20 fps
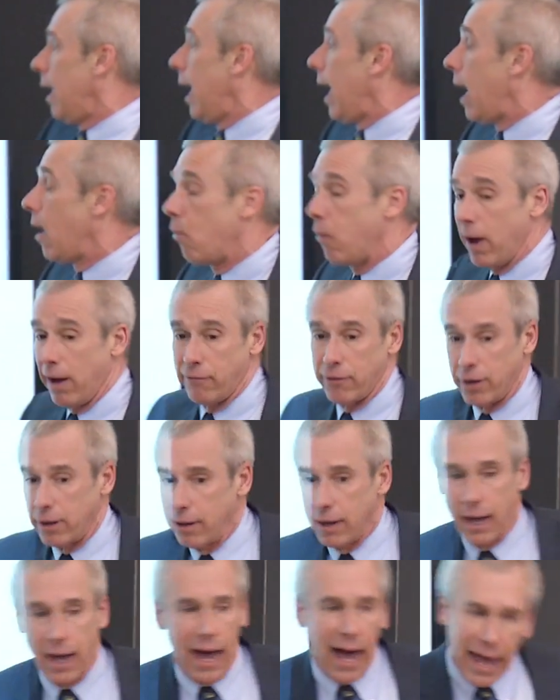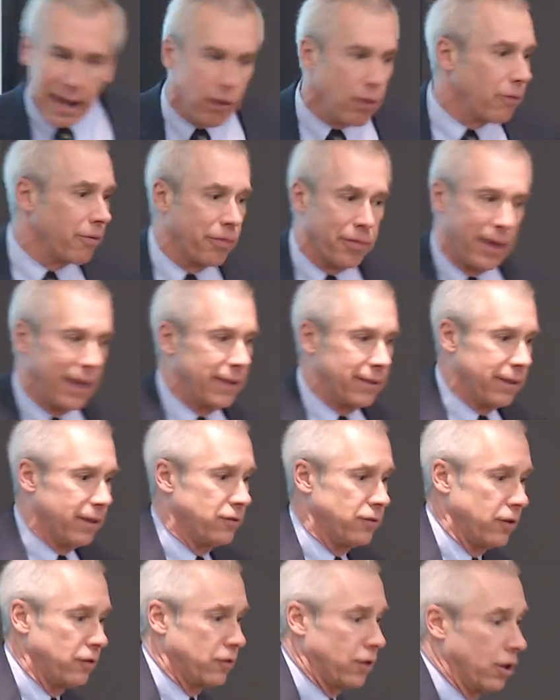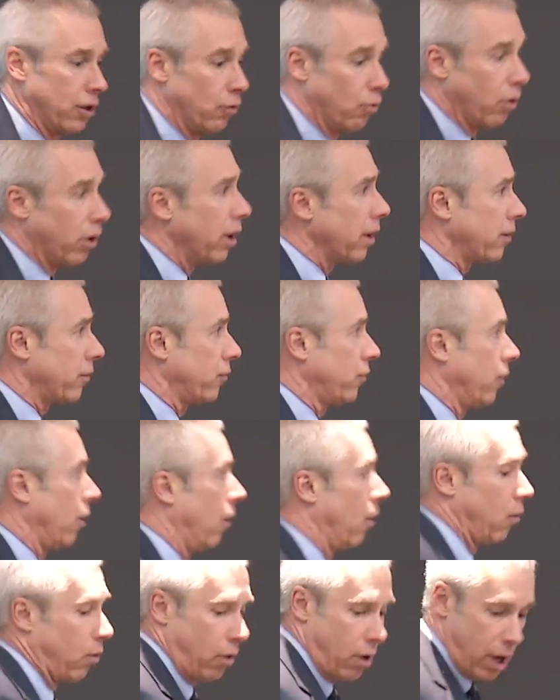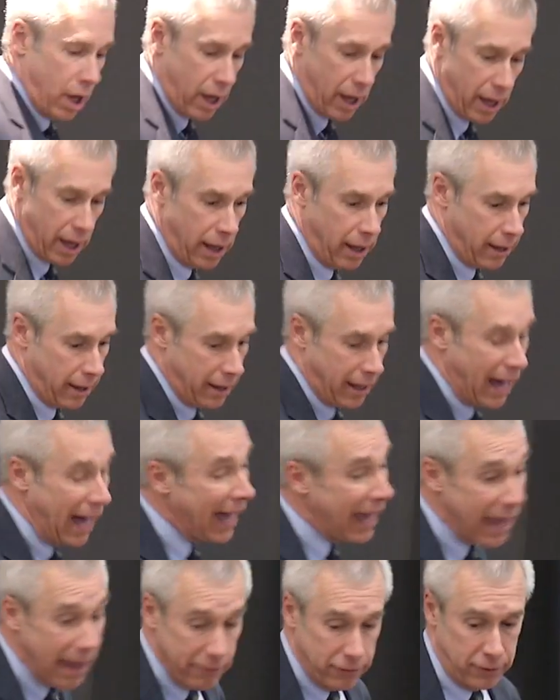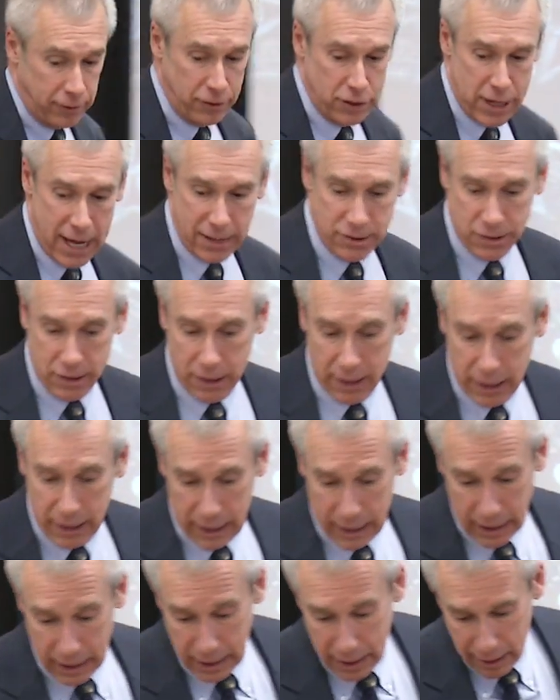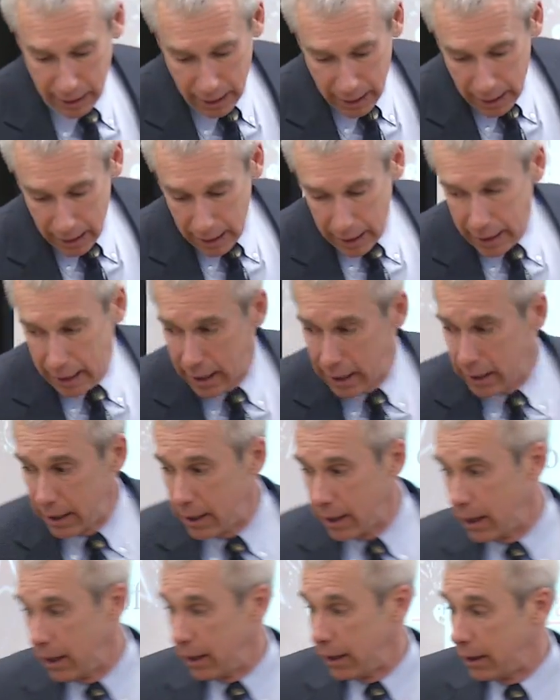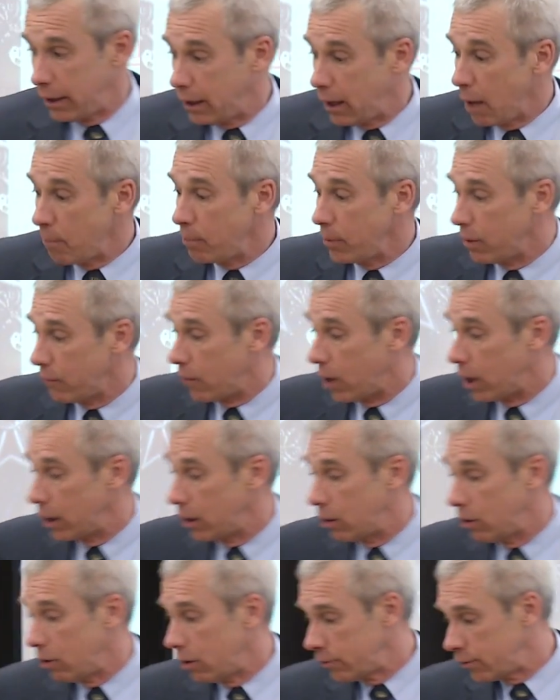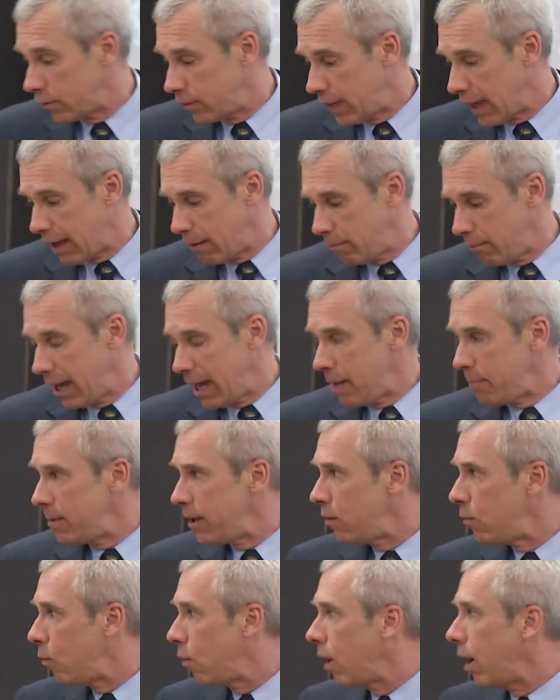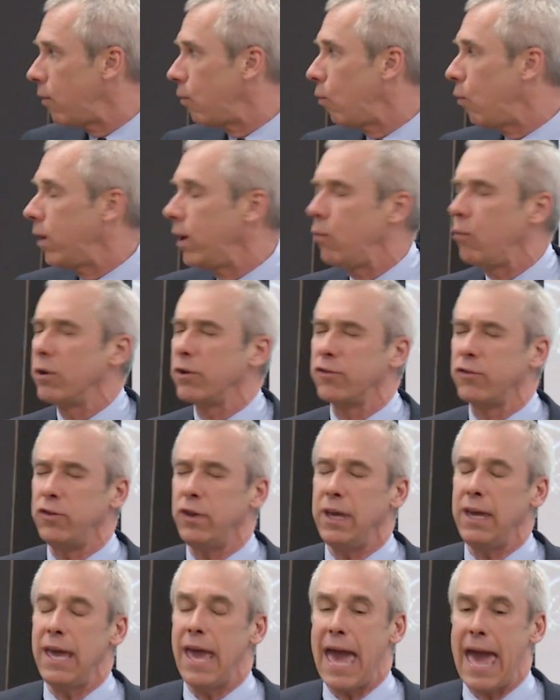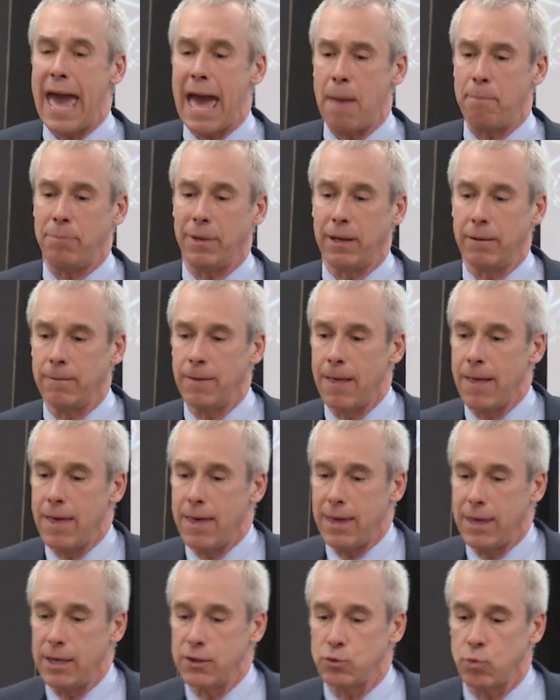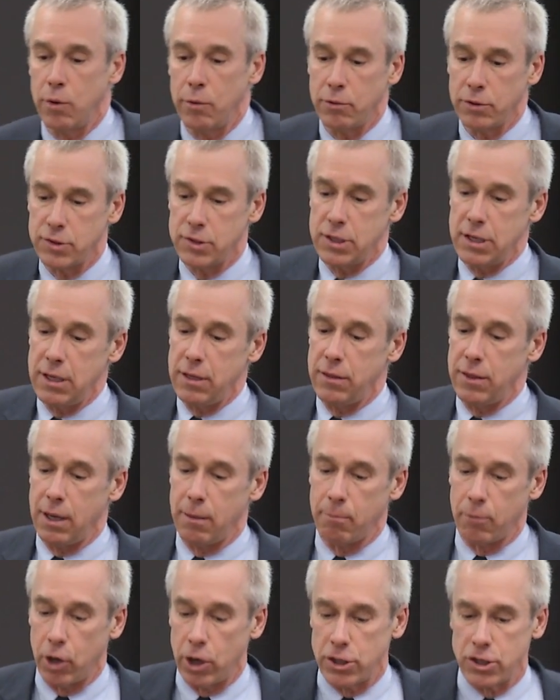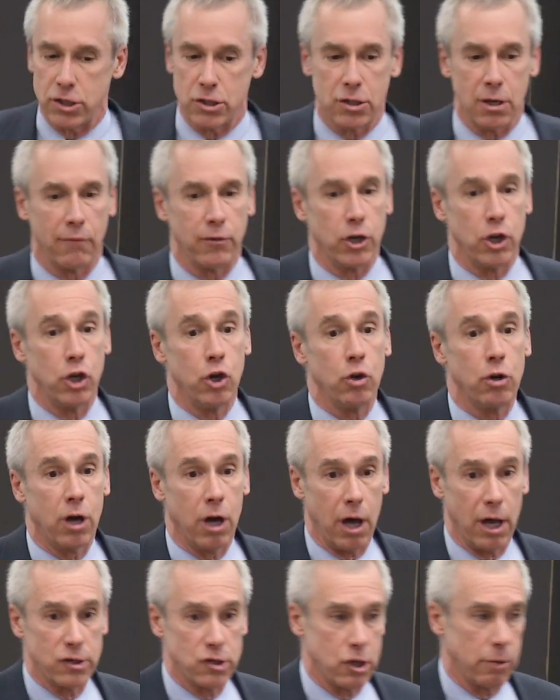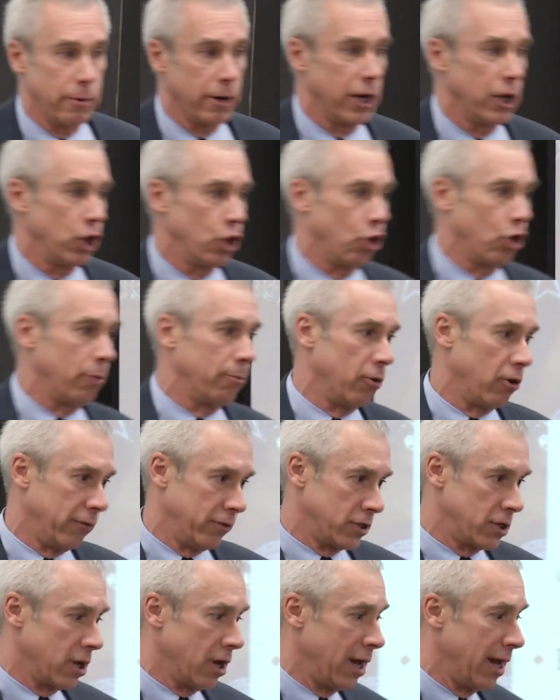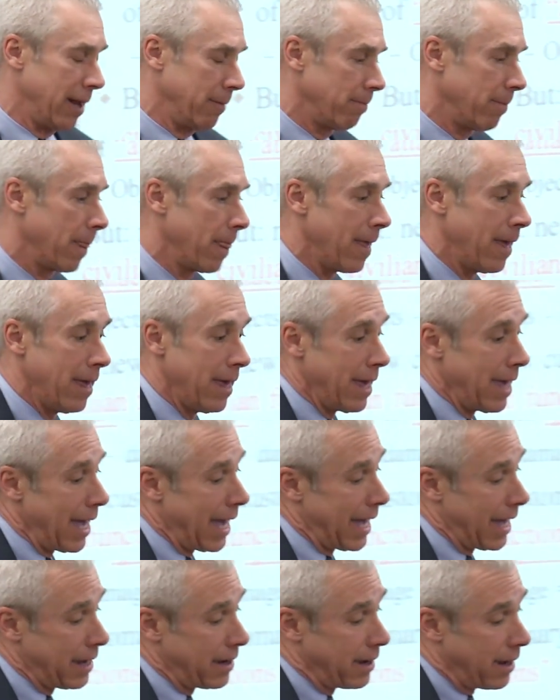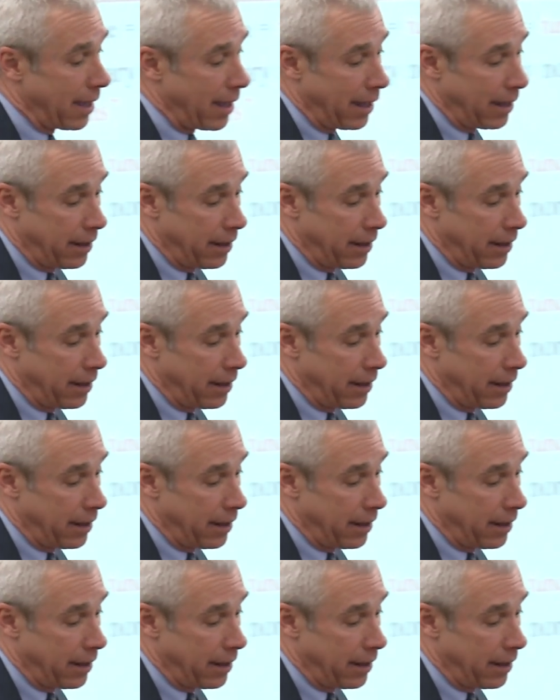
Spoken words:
However, I don't think this is going to work, so I have suggested in a couple of articles that maybe what we will see happen is we will see the emergence of a new customary norm over time. And